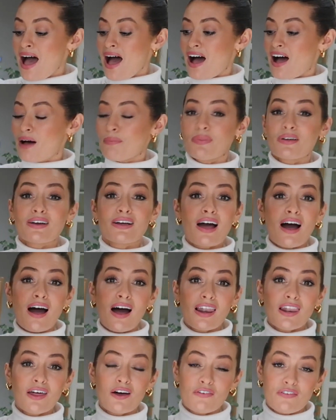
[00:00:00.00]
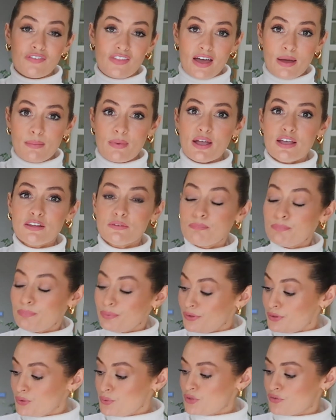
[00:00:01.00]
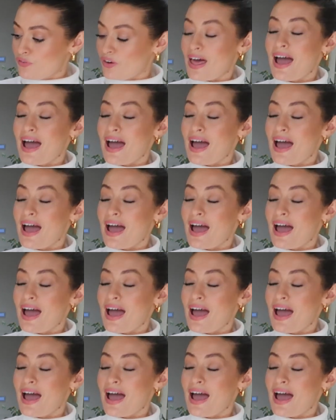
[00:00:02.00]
Um, the colour of them is beautiful.